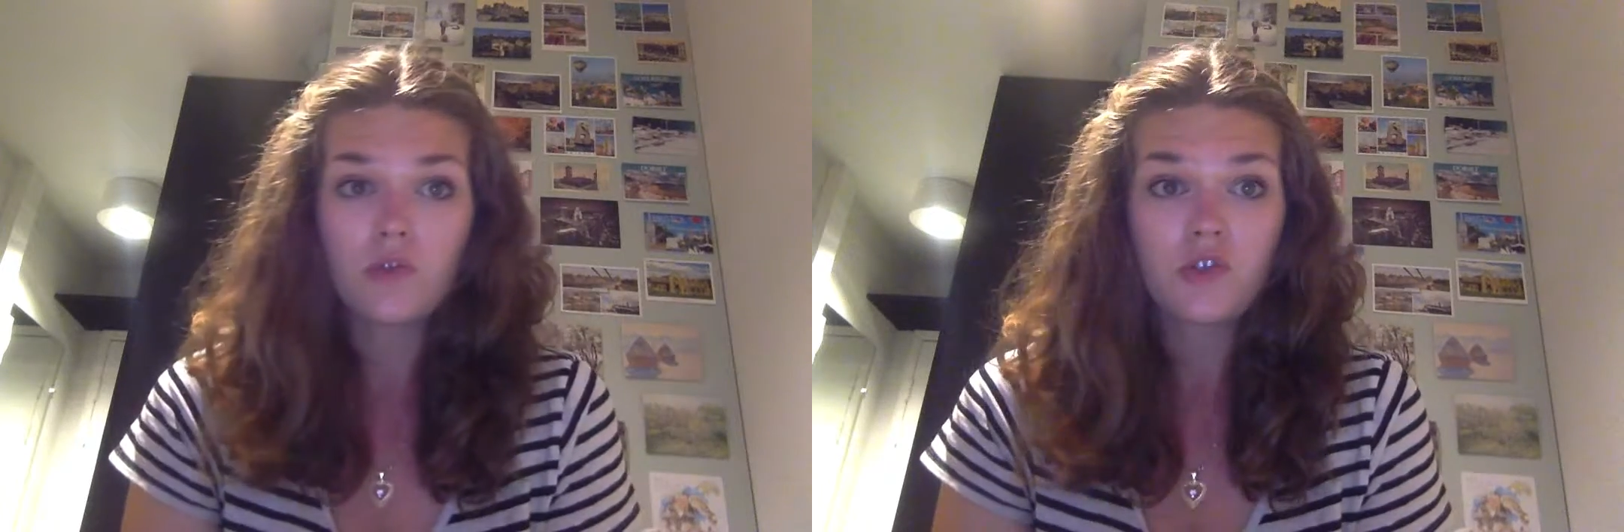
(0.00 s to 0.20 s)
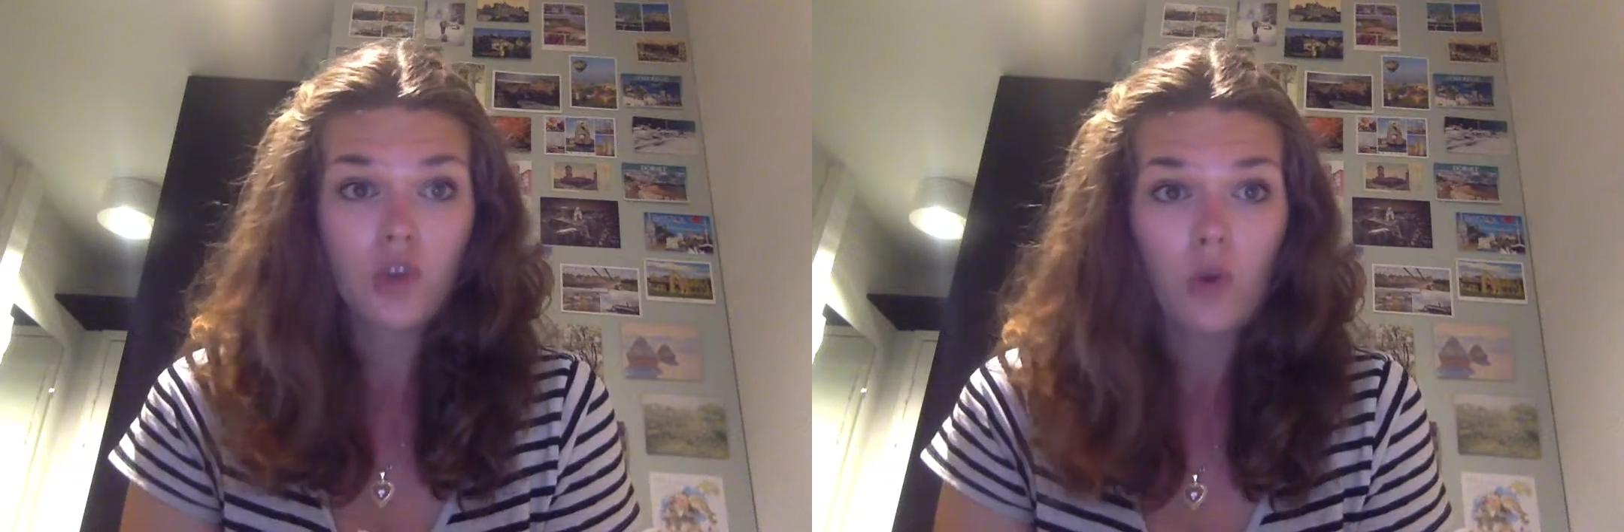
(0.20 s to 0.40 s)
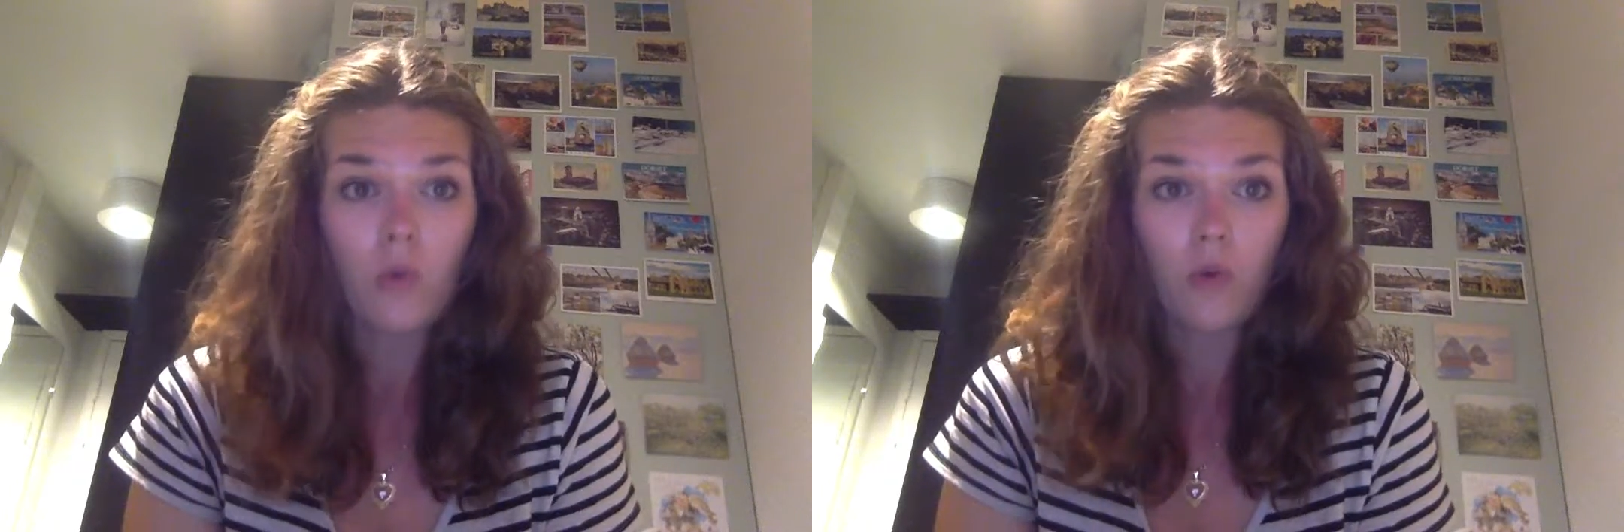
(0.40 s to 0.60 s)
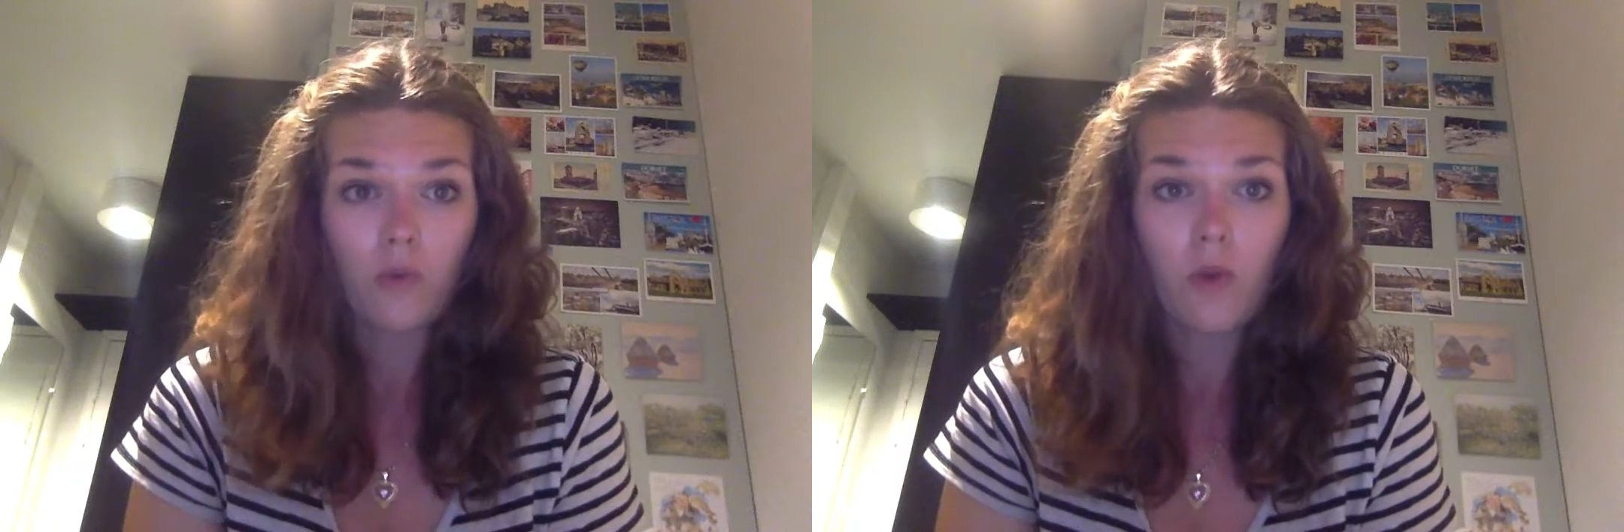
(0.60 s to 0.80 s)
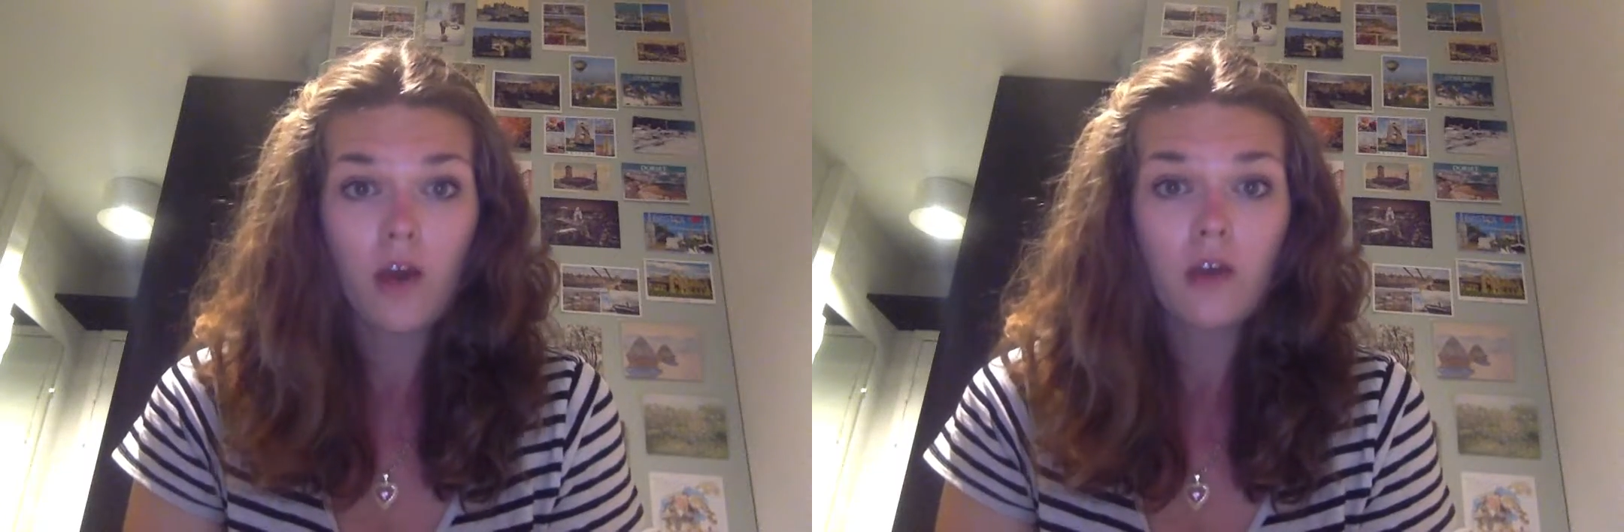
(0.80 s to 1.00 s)
so
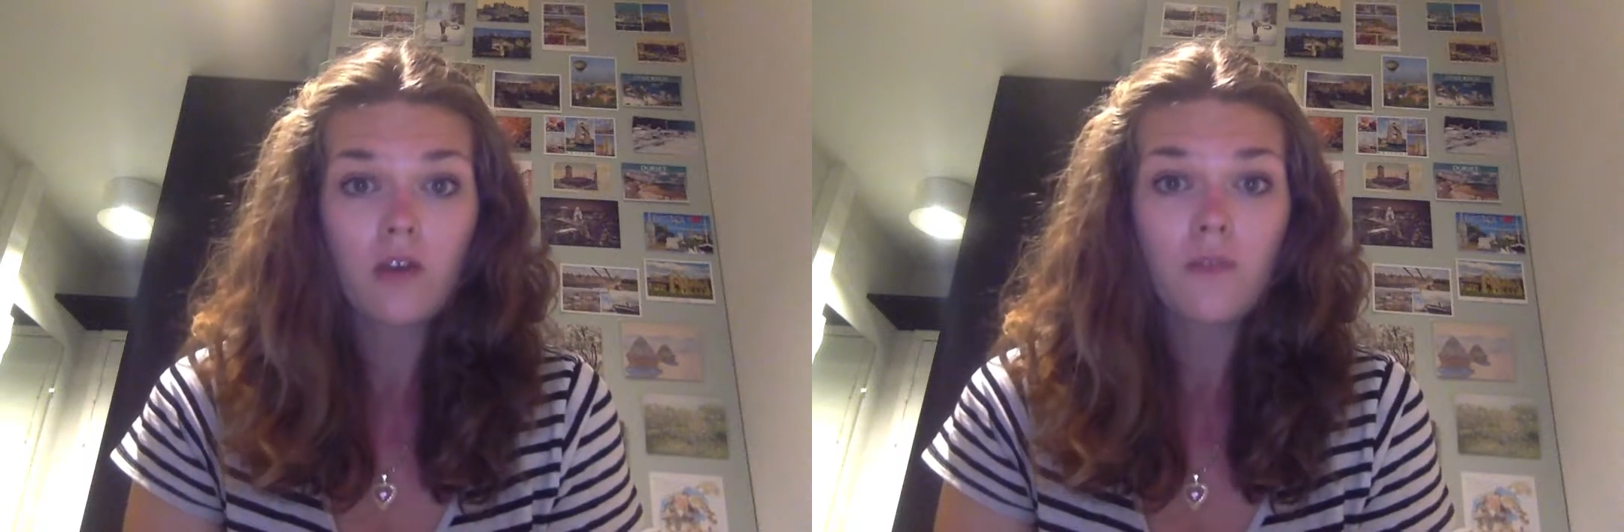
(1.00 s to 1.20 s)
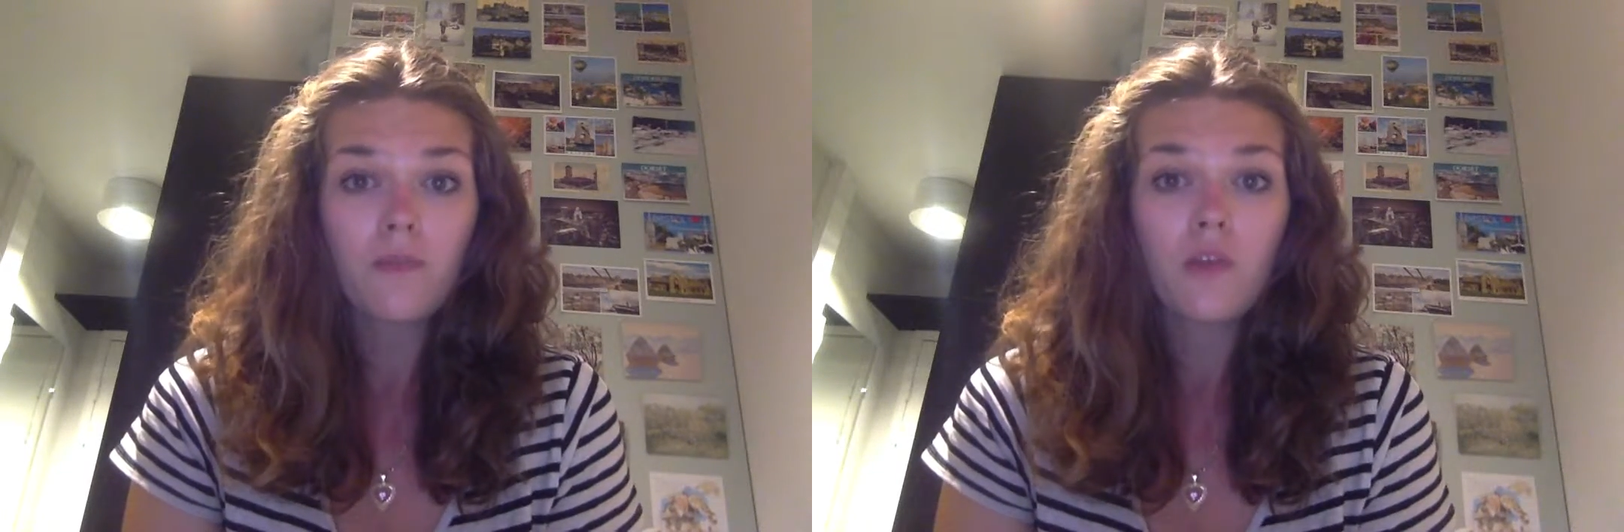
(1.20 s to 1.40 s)
worthwhile.